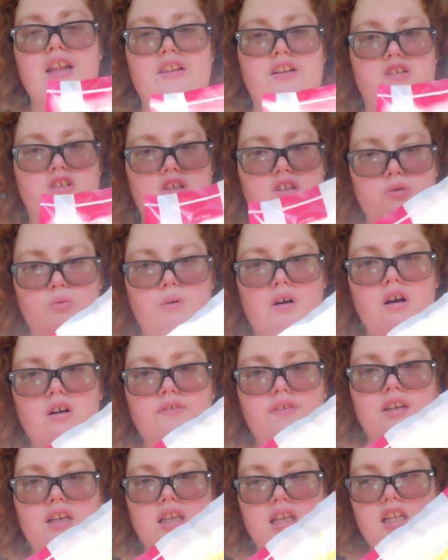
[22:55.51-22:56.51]
There's
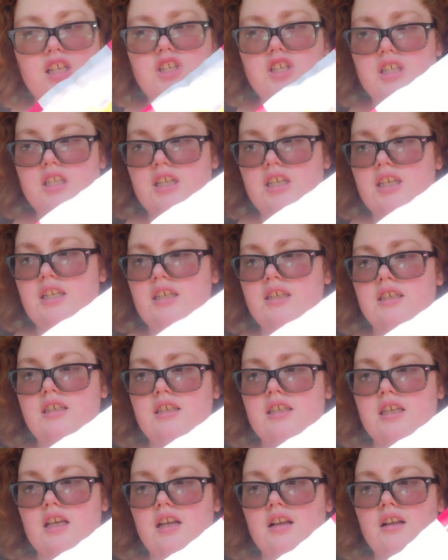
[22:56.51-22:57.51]
12 in each of
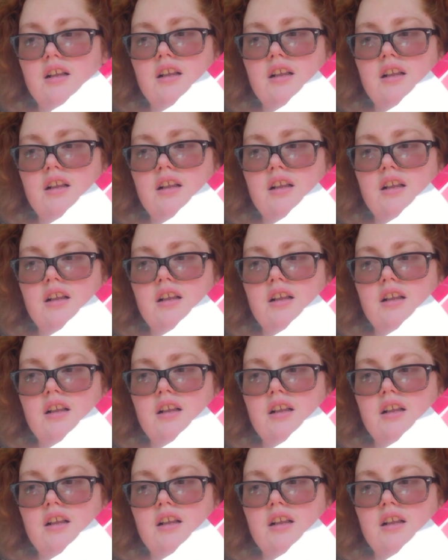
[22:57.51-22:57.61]
these.